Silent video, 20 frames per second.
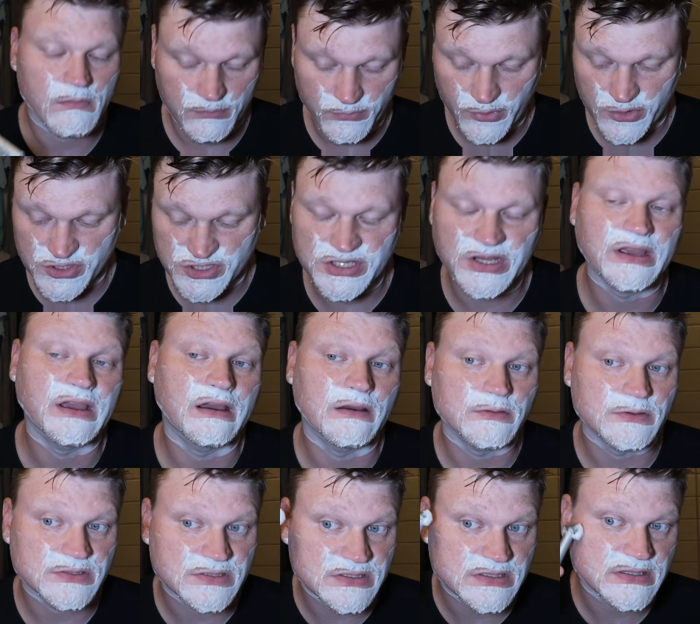brushing,
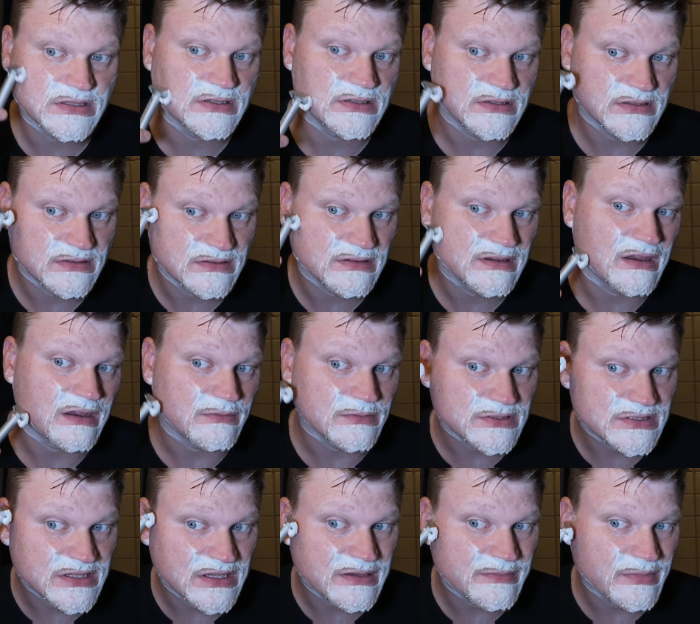I would
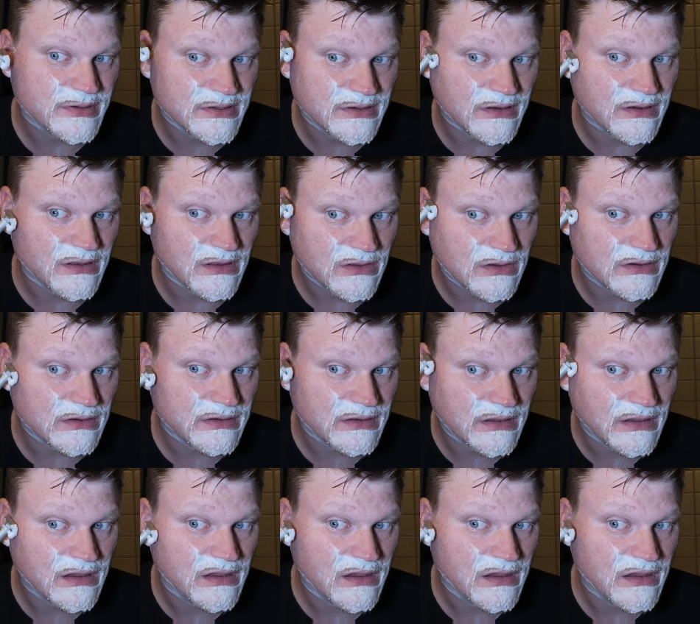say, but not a lot.